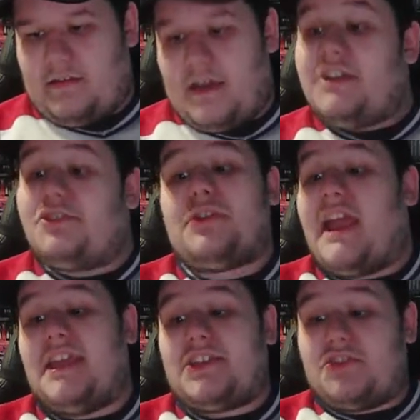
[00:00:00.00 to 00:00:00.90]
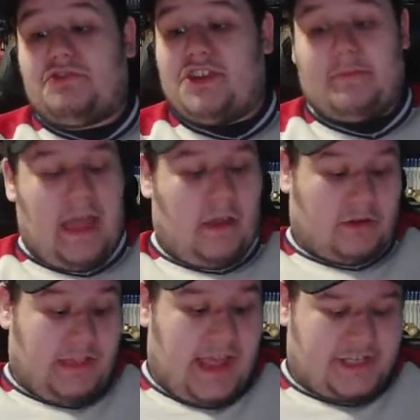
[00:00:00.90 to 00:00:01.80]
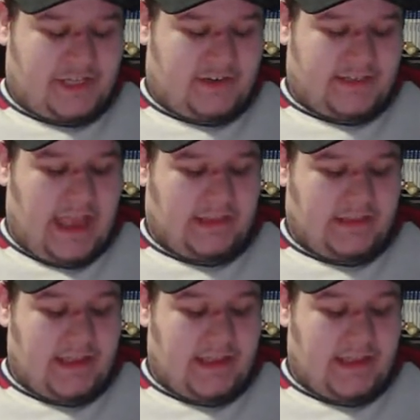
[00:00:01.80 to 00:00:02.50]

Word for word: Dude, yeah, he couldn't do shit with Gallagher last year exactly,